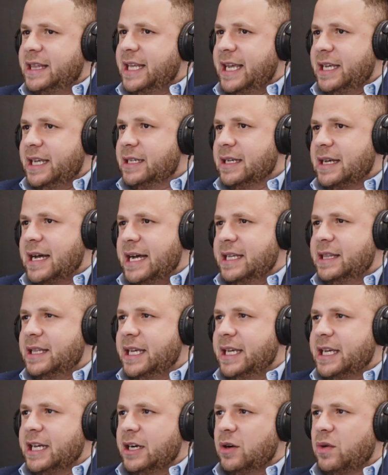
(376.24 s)

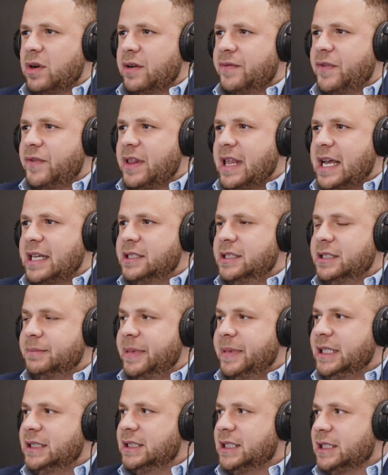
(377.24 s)
think in order for that to
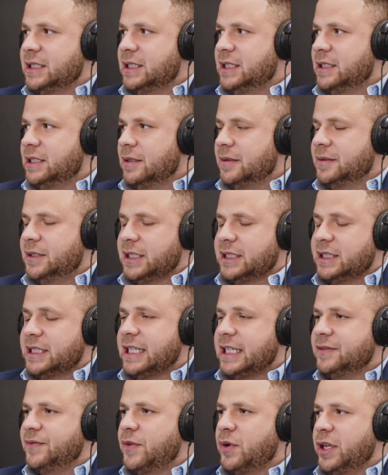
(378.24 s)
be
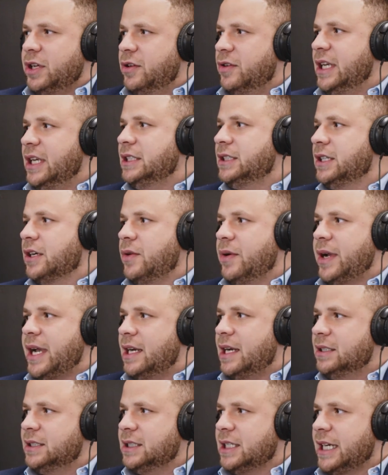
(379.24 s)
successful, you need to
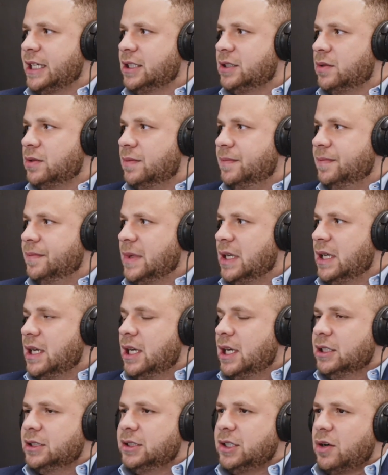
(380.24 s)
create a schedule.
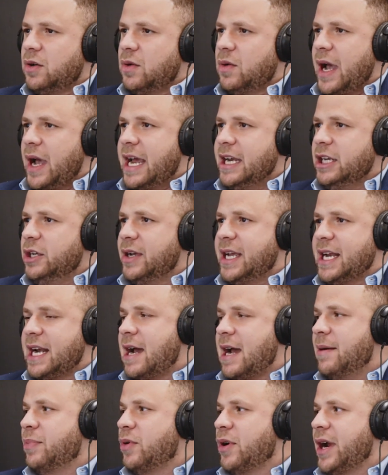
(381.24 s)
So, and you
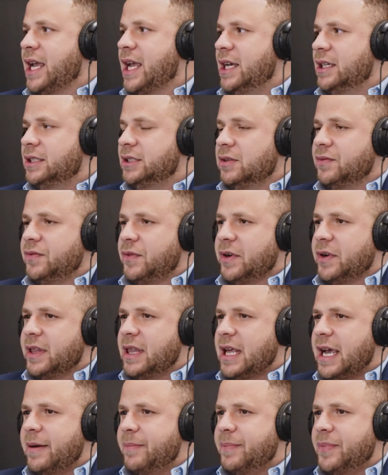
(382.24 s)
cannot break it. So, for
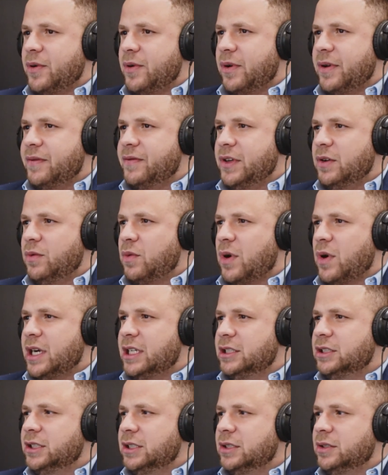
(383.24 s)
example, if you want
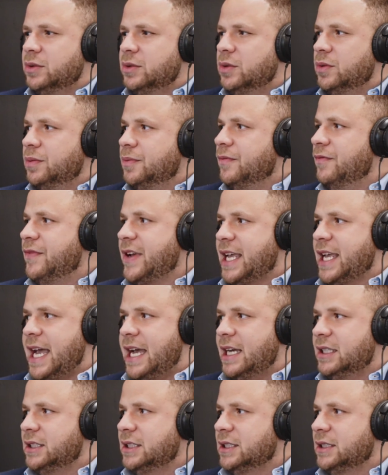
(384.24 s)
to do
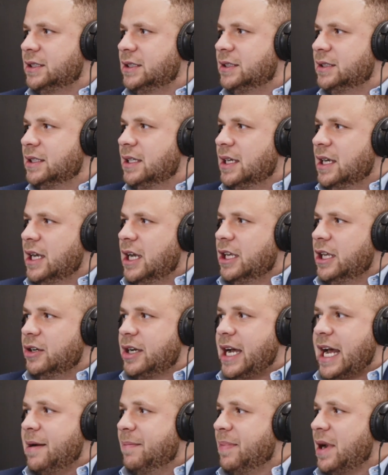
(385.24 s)
vacations, you
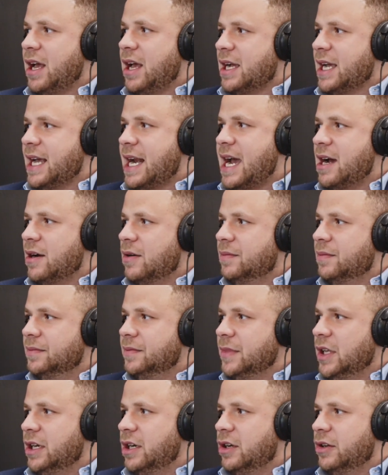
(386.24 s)
got to block it out.
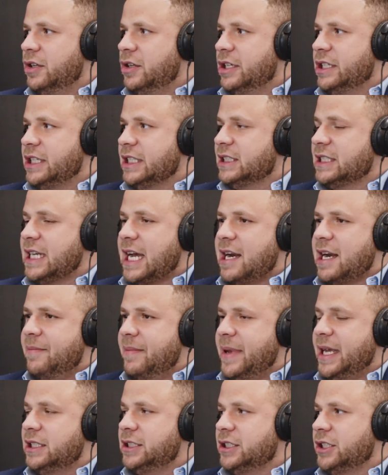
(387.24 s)
You know, you just got to
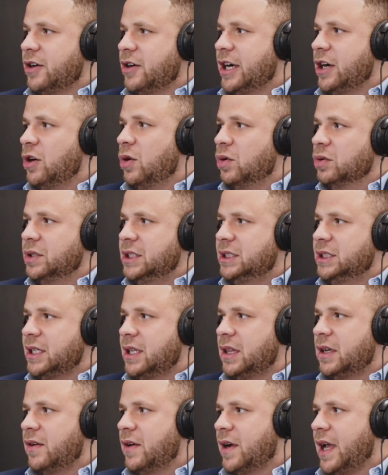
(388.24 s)
make sure and hold each
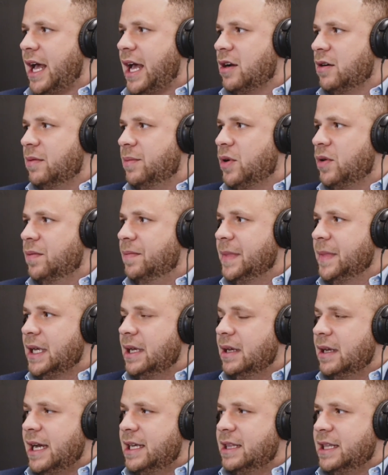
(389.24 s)
other accountable.
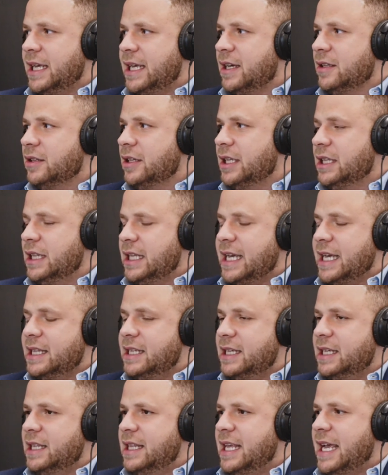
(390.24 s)
At the end of
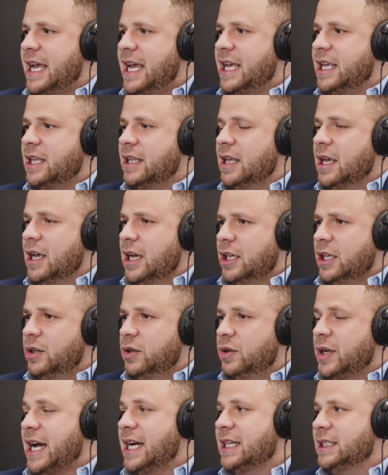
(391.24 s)
the day,
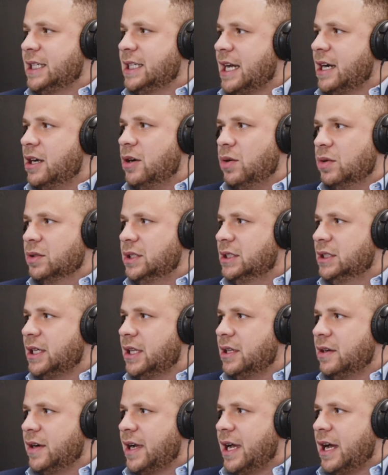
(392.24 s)
you guys got to hold each
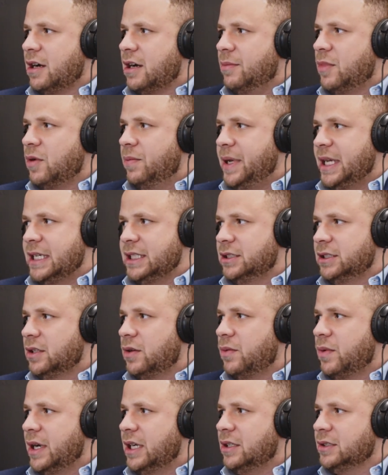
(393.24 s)
other accountable because no
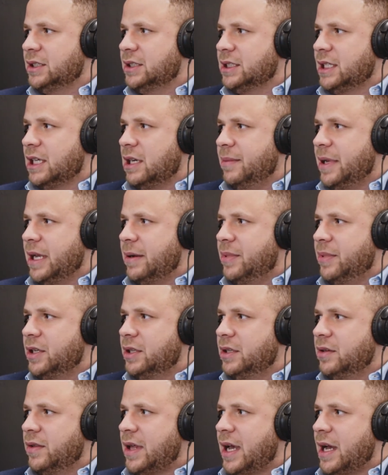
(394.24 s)
one else is going to be able to
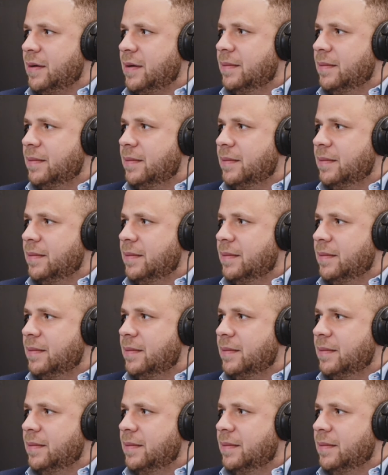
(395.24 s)
do that.